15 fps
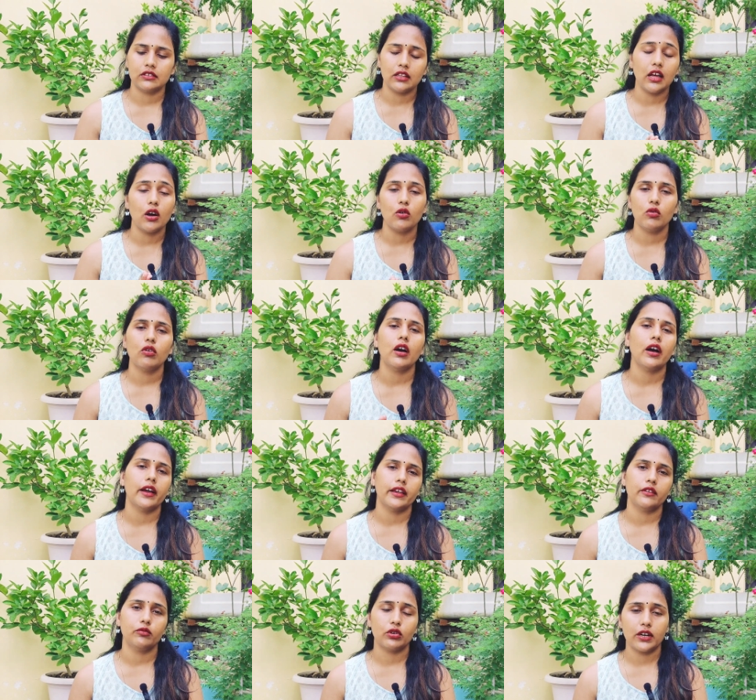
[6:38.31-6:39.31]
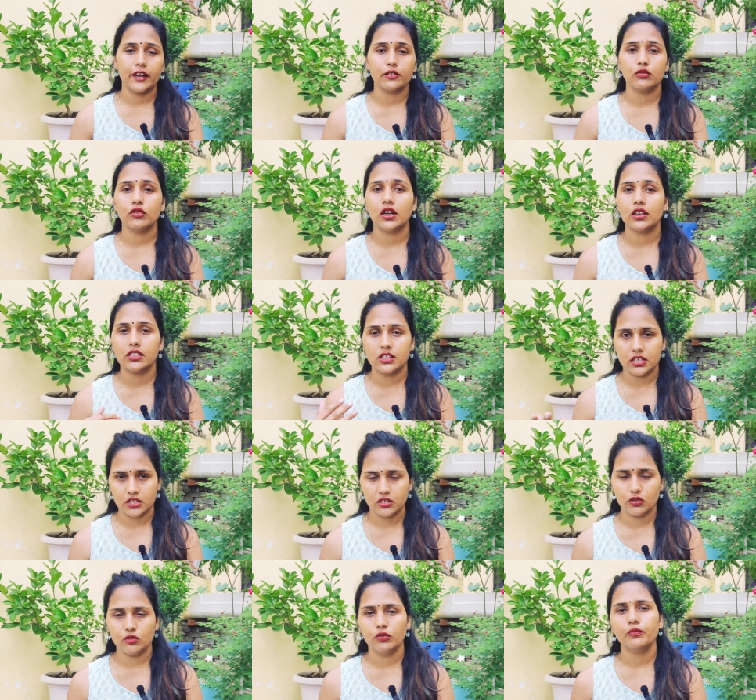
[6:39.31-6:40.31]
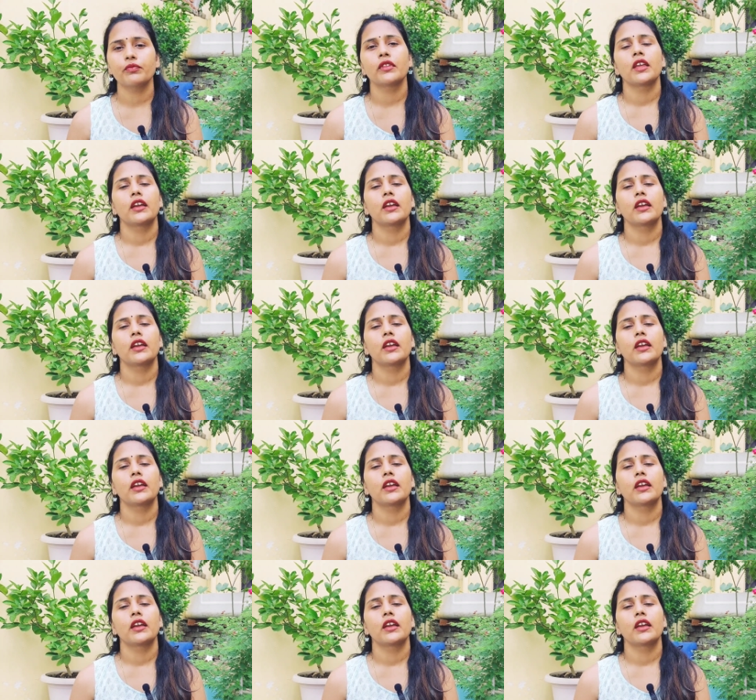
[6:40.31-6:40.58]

now I would like to continue